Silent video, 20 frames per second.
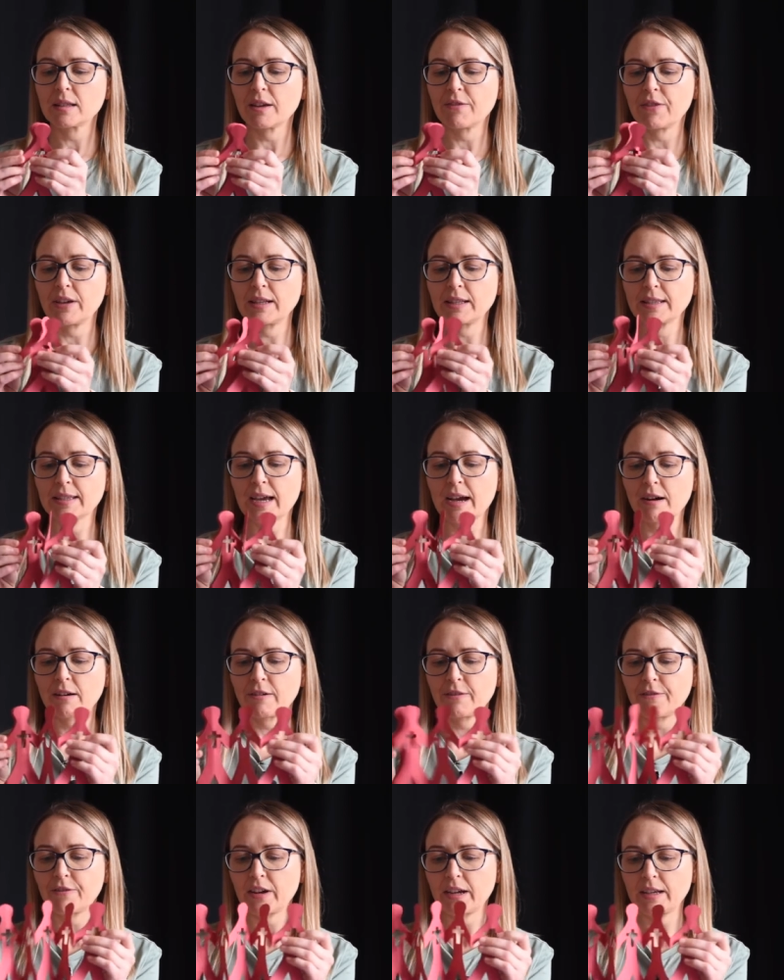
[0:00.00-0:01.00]
of his
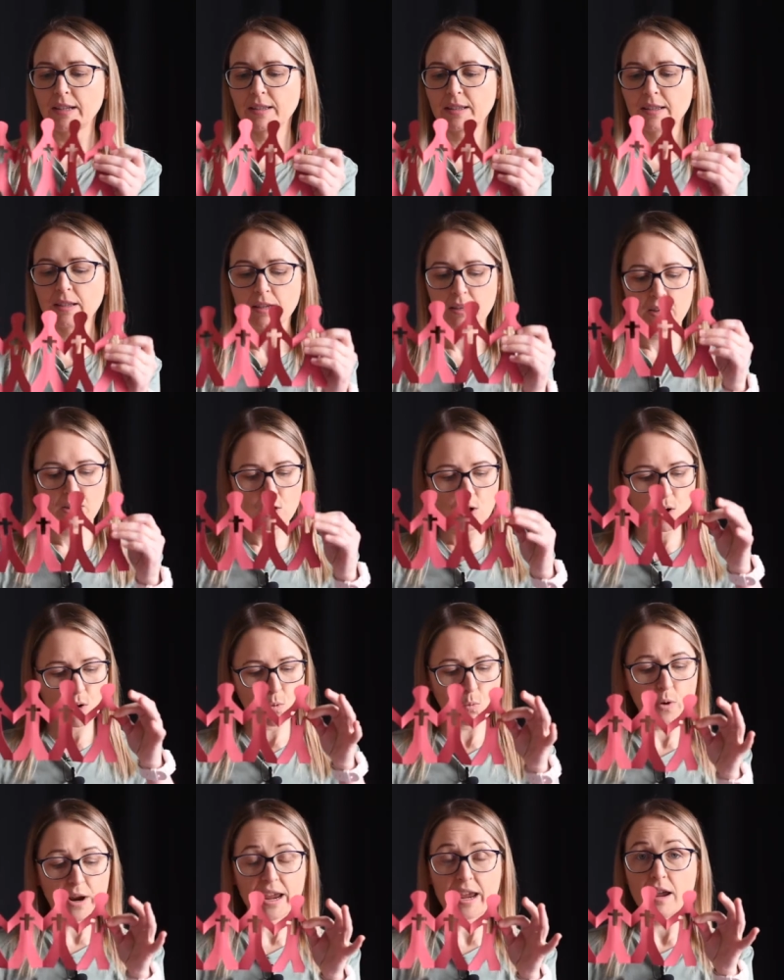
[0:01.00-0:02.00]
sacrifice,
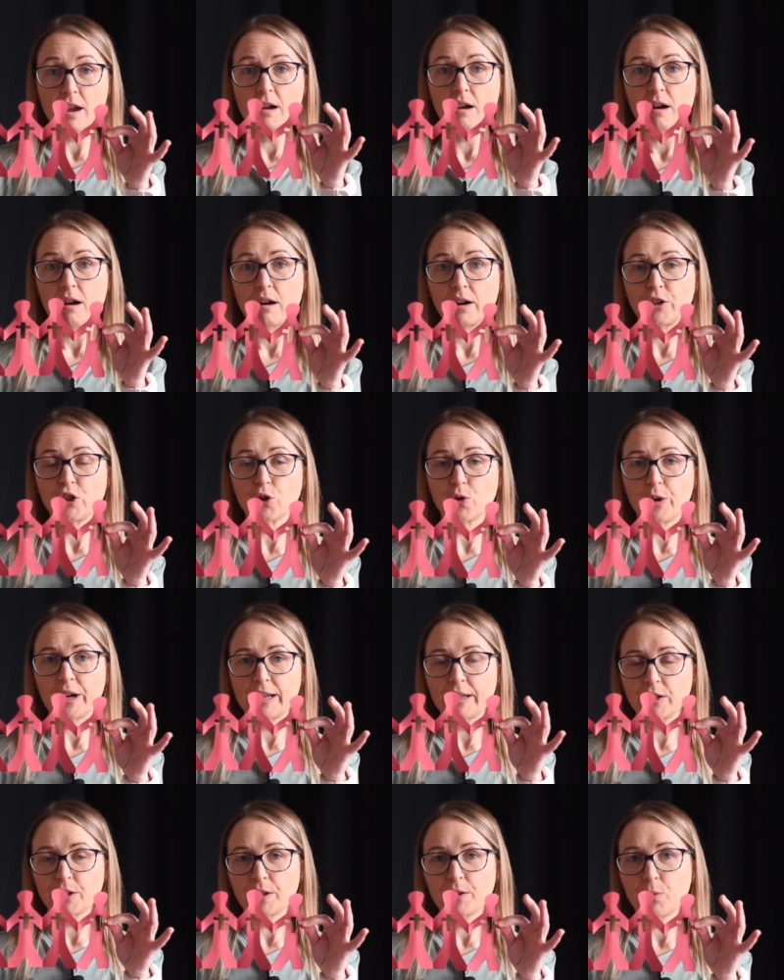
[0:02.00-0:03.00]
we are joined,